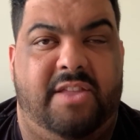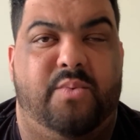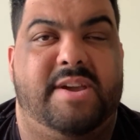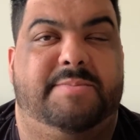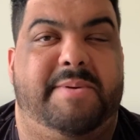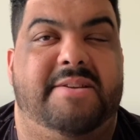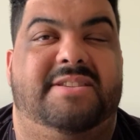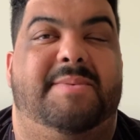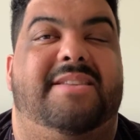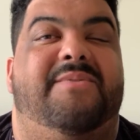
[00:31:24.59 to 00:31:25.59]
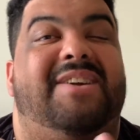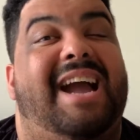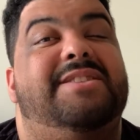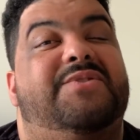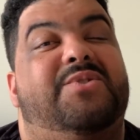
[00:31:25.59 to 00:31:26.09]
and that we experience as many different
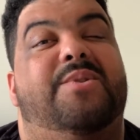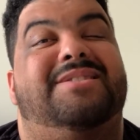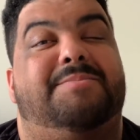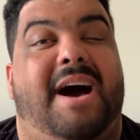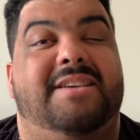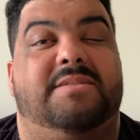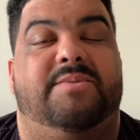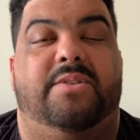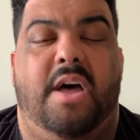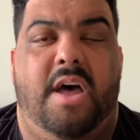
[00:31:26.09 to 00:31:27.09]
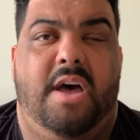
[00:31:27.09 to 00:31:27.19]
kinds of stories as possible.